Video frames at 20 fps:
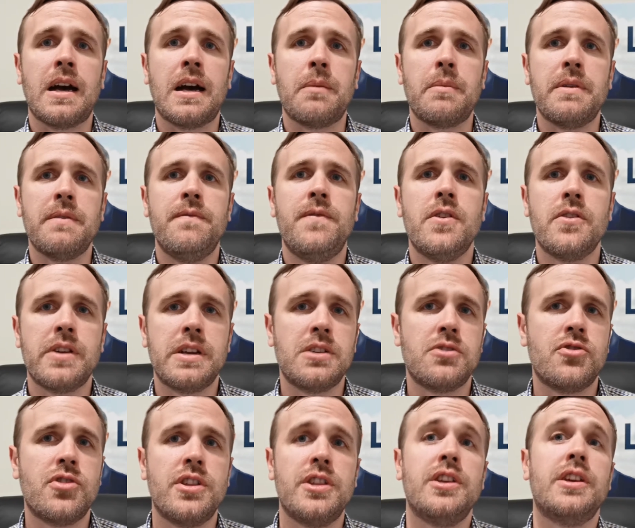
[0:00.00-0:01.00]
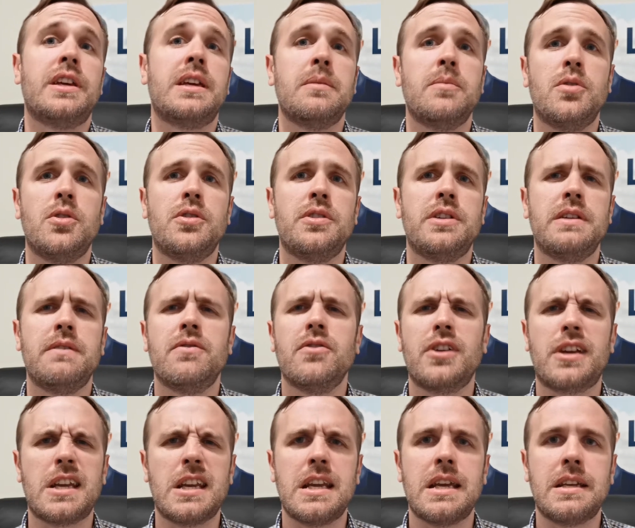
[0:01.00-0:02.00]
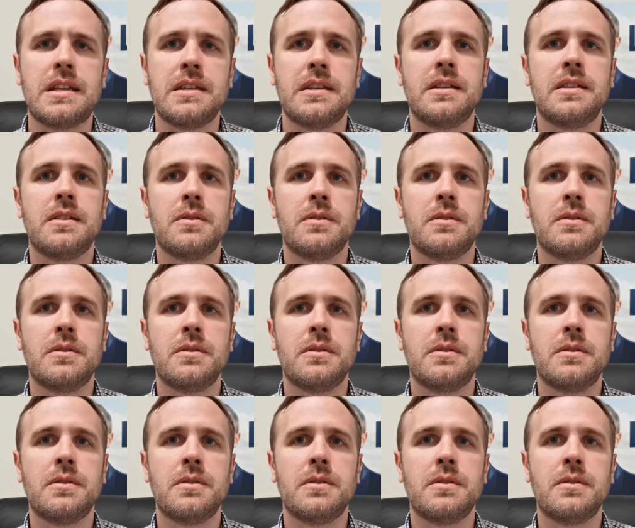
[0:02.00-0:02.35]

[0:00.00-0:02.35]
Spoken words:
They're very interested in their community, very connected.